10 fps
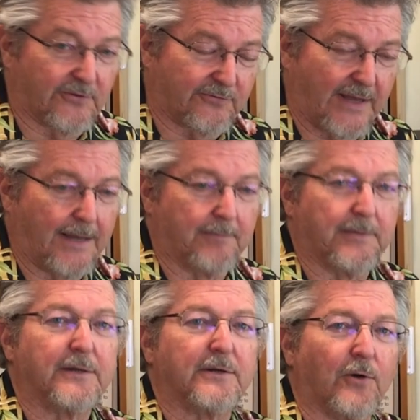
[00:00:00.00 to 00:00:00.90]
the
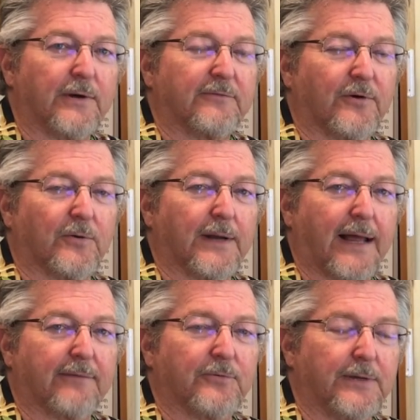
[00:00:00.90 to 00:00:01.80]
same going forward
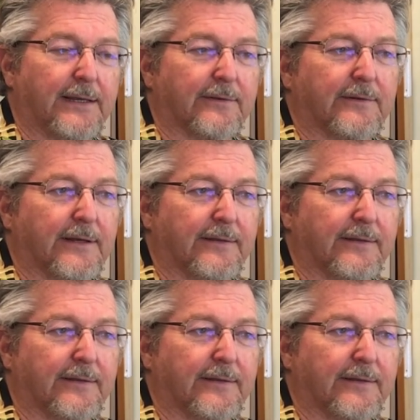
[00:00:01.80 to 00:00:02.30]
after we get